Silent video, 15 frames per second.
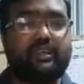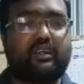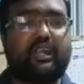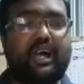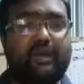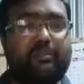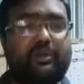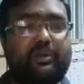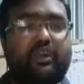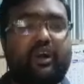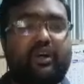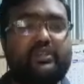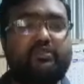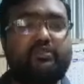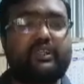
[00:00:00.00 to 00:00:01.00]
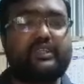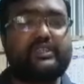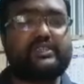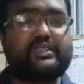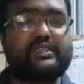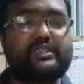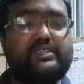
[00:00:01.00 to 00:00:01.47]
climatology we'll
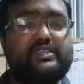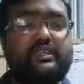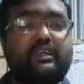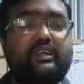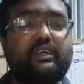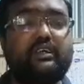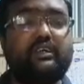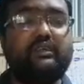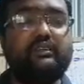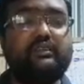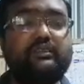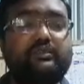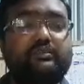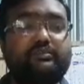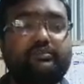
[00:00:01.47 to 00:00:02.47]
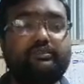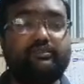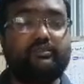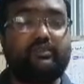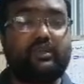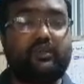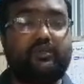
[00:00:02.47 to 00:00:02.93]
discuss.
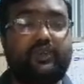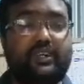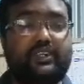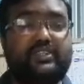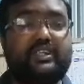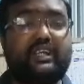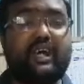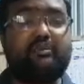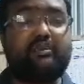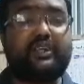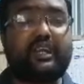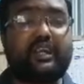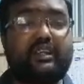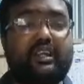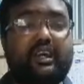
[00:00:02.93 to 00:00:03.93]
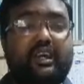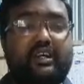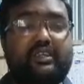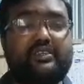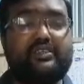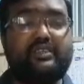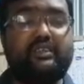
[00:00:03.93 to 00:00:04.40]
The first climatic
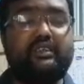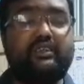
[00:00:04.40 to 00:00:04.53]
atlas